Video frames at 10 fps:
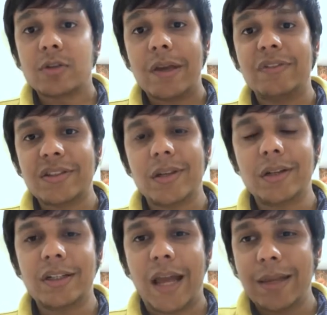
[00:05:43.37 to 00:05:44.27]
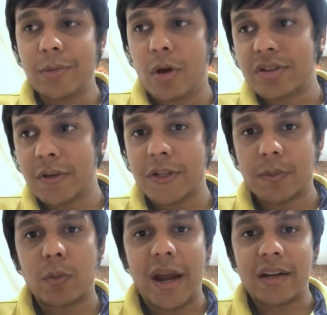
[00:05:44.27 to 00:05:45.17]
So every single time your service
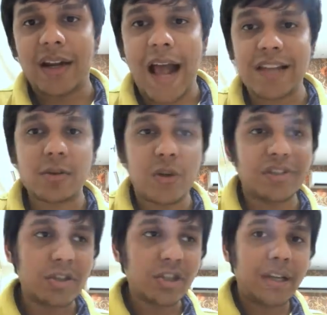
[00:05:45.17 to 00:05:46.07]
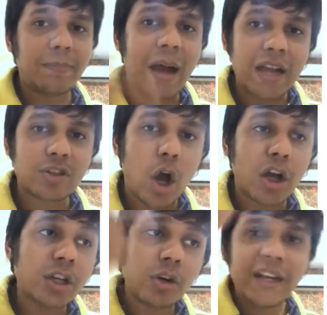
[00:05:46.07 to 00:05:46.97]
provider has to essentially pass
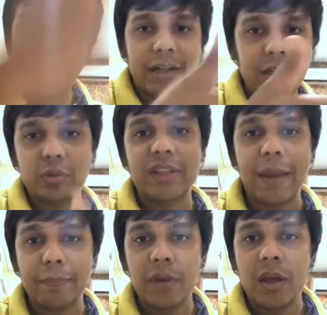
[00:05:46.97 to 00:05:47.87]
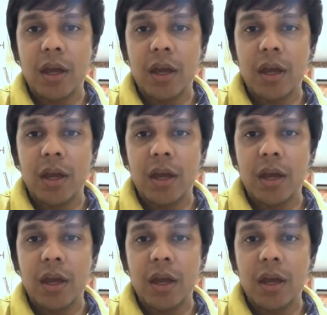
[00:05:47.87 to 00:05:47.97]
on your data to them.